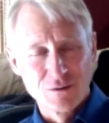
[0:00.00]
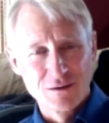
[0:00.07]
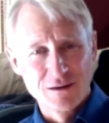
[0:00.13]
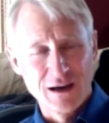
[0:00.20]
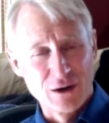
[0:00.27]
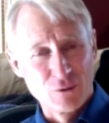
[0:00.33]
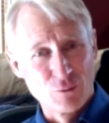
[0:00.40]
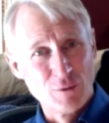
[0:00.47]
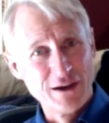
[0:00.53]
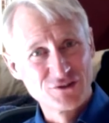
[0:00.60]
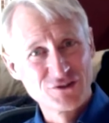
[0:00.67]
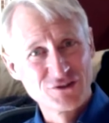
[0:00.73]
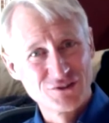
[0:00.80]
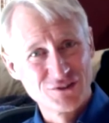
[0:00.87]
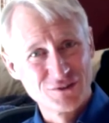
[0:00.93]
kind of
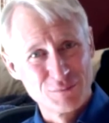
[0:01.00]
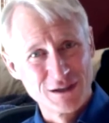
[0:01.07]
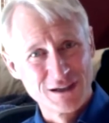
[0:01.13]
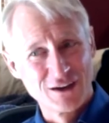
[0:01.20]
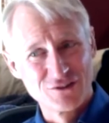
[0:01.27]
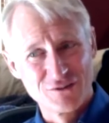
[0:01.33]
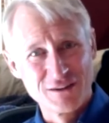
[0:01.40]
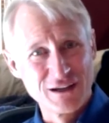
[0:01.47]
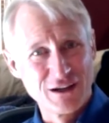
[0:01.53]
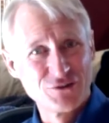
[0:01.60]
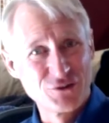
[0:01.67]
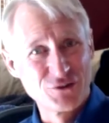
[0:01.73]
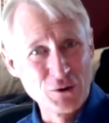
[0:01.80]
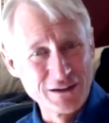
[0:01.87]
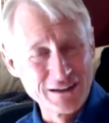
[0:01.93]
risks because of the
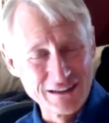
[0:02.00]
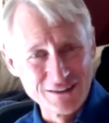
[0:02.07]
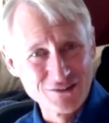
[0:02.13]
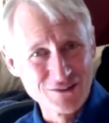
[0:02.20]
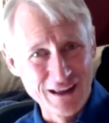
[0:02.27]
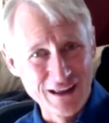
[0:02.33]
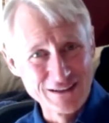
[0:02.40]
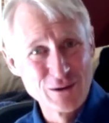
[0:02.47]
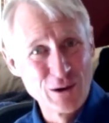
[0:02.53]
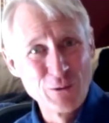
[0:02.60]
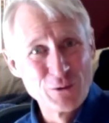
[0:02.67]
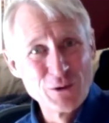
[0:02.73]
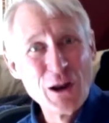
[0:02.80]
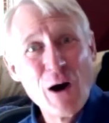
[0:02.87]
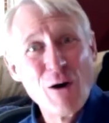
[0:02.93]
uncertainties. Like you
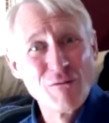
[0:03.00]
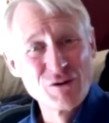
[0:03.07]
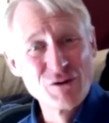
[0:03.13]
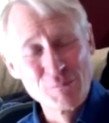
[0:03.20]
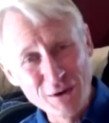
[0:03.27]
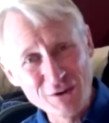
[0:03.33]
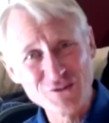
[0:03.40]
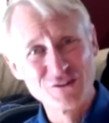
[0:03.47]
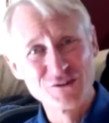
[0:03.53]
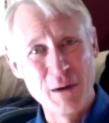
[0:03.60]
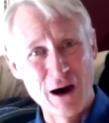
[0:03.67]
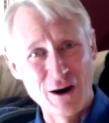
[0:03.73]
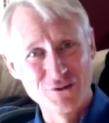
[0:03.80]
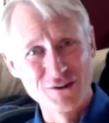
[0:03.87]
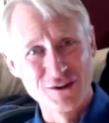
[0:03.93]
don't know if your business
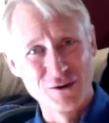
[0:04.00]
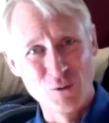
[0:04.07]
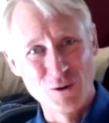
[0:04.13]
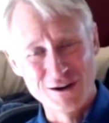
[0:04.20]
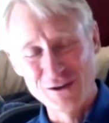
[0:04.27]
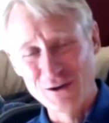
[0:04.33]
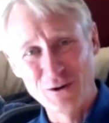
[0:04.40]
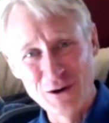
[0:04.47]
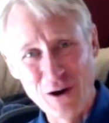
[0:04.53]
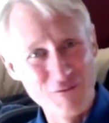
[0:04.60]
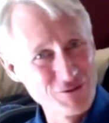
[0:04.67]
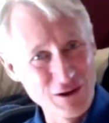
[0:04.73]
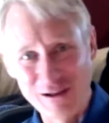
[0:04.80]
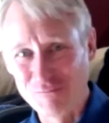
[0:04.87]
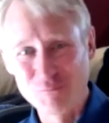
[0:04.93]
model is going to work. You don't know
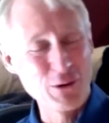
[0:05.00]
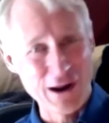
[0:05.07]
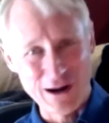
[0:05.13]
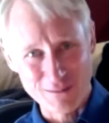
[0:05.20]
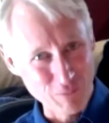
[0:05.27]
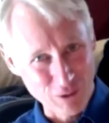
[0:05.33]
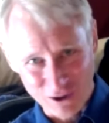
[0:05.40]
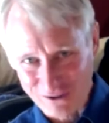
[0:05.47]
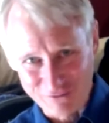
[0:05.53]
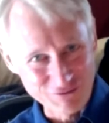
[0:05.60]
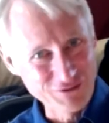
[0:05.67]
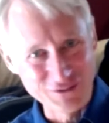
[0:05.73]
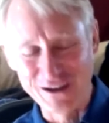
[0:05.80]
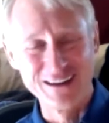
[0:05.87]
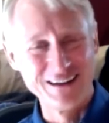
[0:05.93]
if you'll have product market
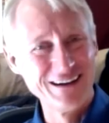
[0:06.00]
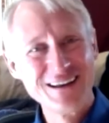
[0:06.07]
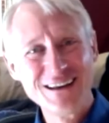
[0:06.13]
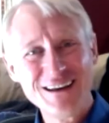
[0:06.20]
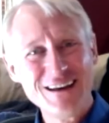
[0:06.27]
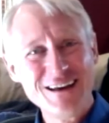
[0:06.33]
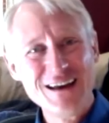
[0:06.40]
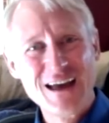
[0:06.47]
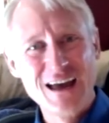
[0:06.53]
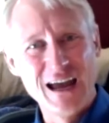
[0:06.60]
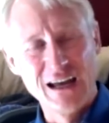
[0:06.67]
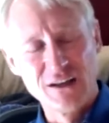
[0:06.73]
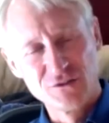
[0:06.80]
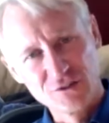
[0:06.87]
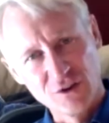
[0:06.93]
fit.
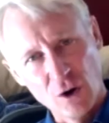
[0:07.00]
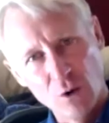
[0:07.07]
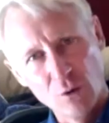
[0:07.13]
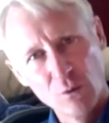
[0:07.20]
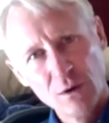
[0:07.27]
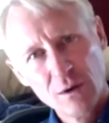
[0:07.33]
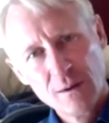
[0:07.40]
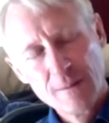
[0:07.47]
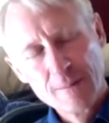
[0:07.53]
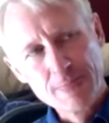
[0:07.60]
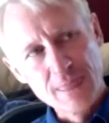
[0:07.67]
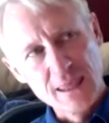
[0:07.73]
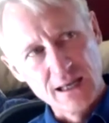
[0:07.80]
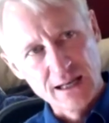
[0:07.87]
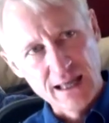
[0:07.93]
And so
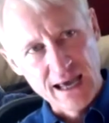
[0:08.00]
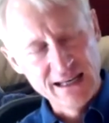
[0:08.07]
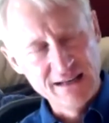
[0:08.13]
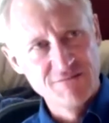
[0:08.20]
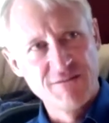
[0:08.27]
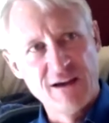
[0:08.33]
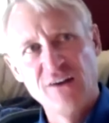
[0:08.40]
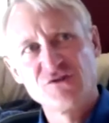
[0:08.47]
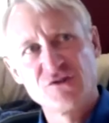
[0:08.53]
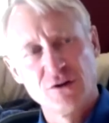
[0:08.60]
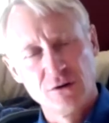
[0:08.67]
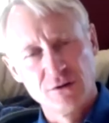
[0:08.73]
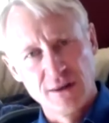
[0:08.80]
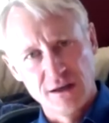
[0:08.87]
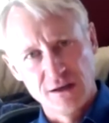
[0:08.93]
in any
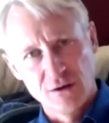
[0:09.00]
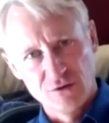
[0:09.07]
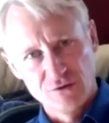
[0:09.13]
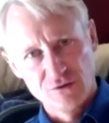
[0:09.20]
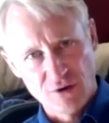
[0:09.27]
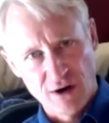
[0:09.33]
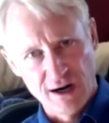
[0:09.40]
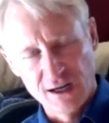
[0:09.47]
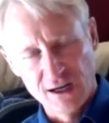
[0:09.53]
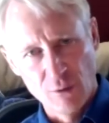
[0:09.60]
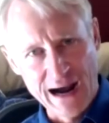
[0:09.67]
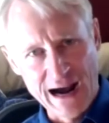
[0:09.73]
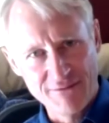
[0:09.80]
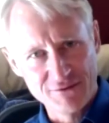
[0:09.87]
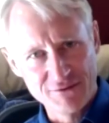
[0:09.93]
venture that you're trying to go
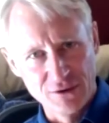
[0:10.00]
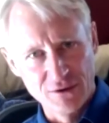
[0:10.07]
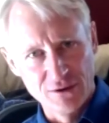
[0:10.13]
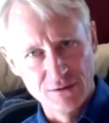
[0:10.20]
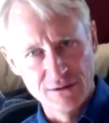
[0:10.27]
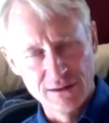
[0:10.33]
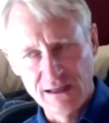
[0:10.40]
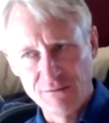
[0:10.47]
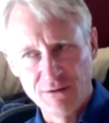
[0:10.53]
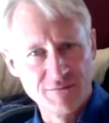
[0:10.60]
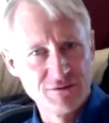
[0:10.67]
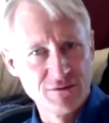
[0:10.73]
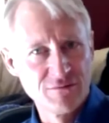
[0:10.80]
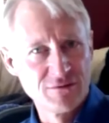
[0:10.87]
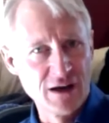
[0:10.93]
after, even
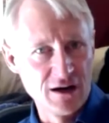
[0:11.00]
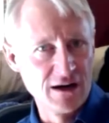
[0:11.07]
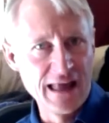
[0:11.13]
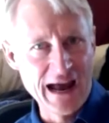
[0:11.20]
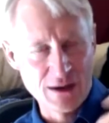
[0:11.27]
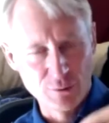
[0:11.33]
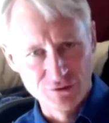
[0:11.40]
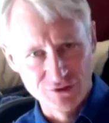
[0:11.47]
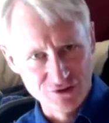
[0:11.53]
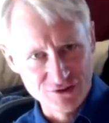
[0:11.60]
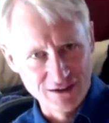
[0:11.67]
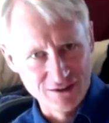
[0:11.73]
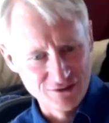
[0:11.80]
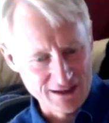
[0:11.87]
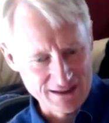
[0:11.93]
if you've done an
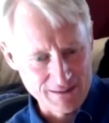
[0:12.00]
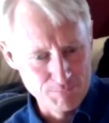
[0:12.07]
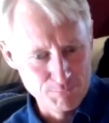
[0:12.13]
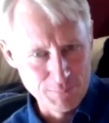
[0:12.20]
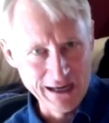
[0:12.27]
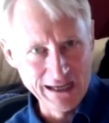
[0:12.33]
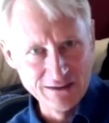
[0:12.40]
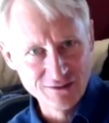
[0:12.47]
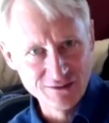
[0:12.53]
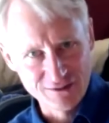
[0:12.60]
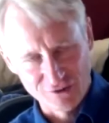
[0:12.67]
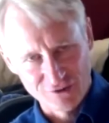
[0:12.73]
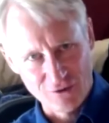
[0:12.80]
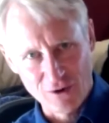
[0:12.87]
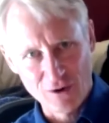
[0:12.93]
acquisition as like a base
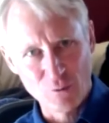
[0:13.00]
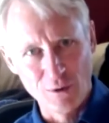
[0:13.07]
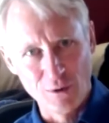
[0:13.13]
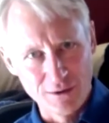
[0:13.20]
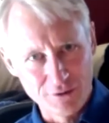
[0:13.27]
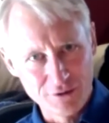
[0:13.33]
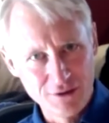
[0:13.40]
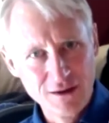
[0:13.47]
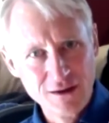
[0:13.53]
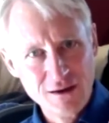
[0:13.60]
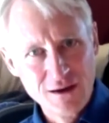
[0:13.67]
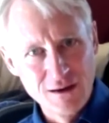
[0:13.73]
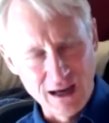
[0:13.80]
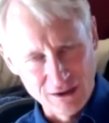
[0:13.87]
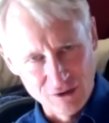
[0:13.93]
to start with,
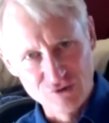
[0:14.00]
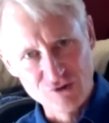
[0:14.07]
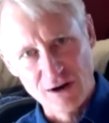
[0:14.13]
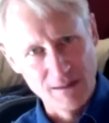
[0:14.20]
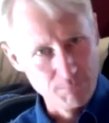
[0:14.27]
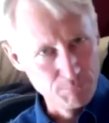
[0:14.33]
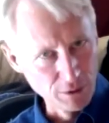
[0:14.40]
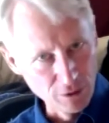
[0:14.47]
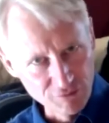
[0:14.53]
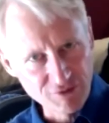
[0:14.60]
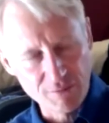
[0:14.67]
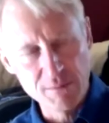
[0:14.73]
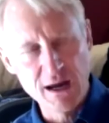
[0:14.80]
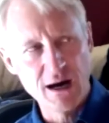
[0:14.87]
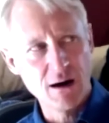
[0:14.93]
and you're trying to build
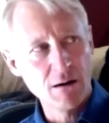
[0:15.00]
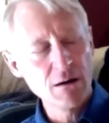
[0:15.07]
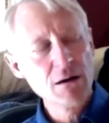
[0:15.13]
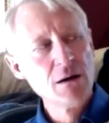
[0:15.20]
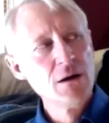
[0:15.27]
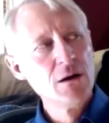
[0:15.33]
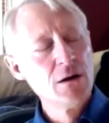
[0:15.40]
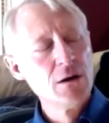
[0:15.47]
from there,